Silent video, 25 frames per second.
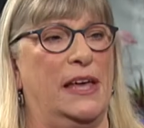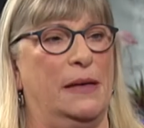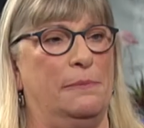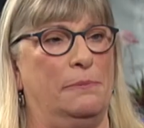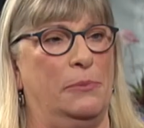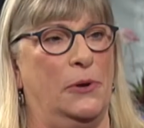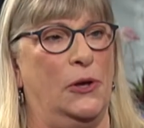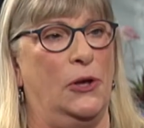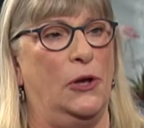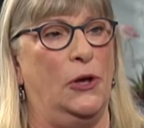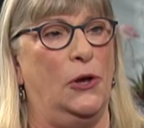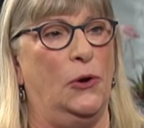up
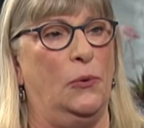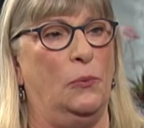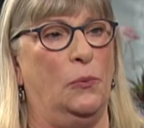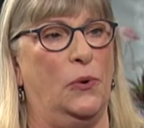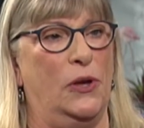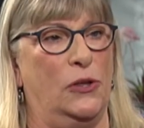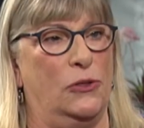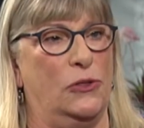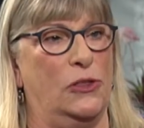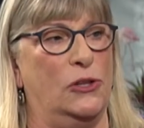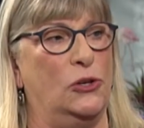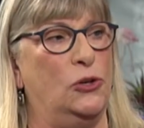
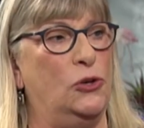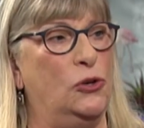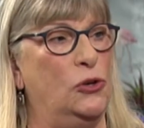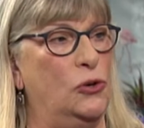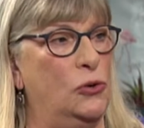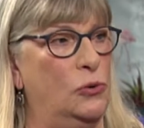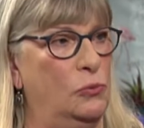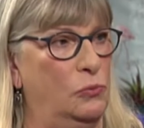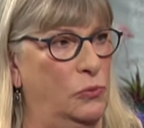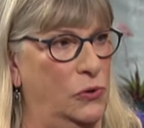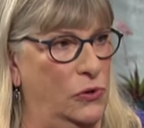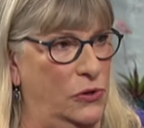with
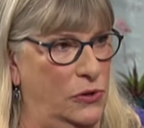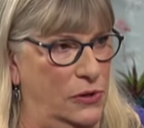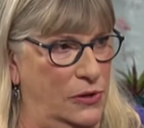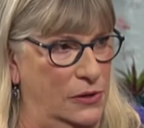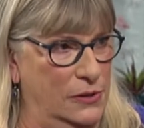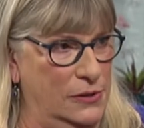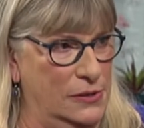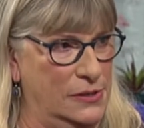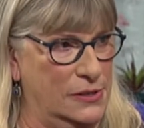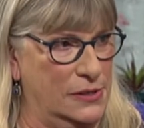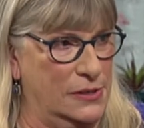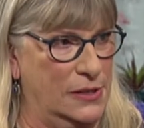new
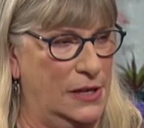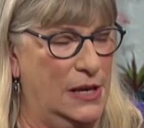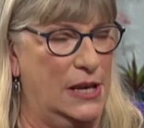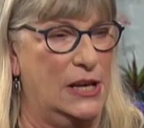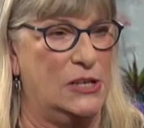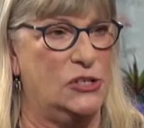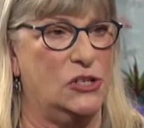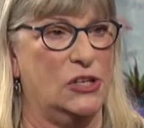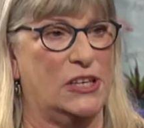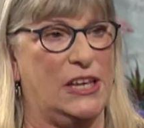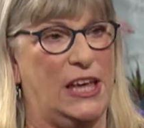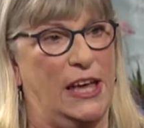words
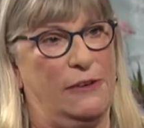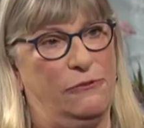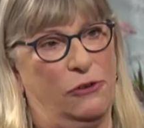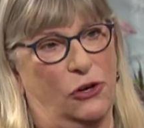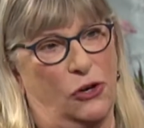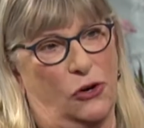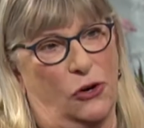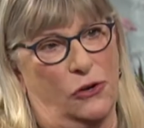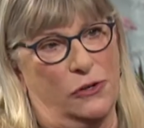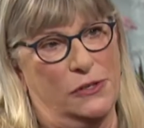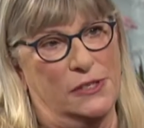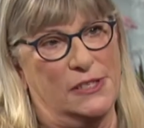to cover
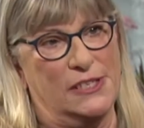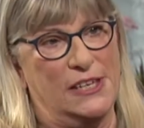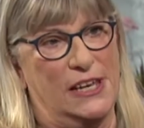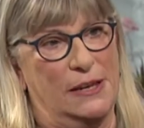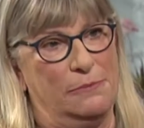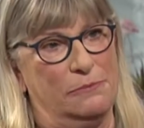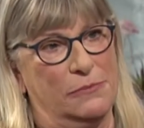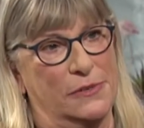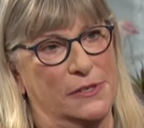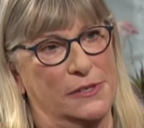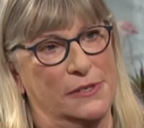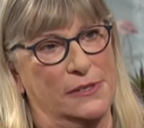
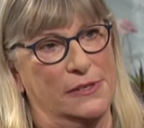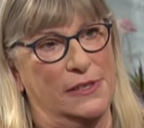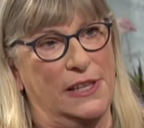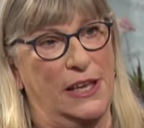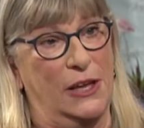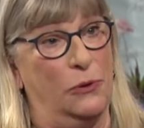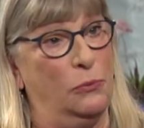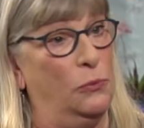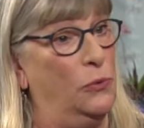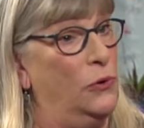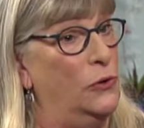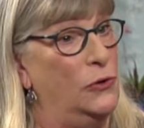concepts
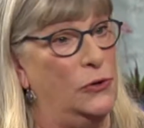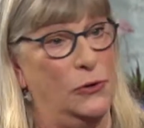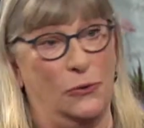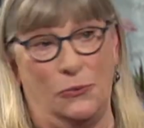that weren't